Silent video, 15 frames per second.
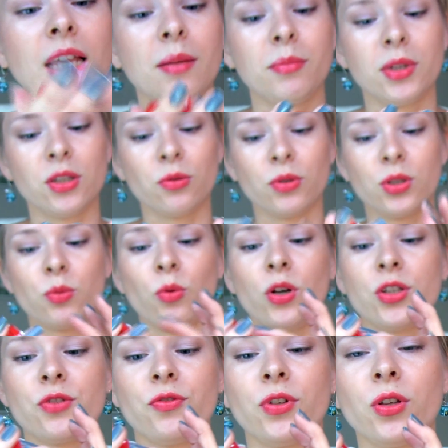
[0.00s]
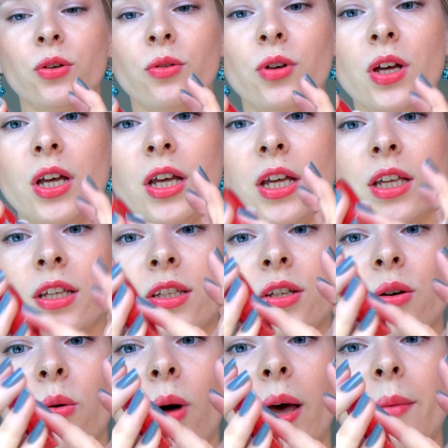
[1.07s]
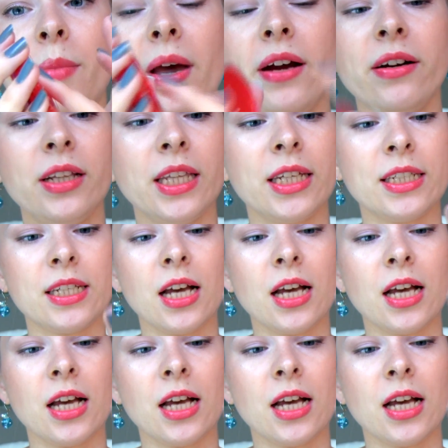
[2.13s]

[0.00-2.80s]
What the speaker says: Let me do a swatch for you. So I barely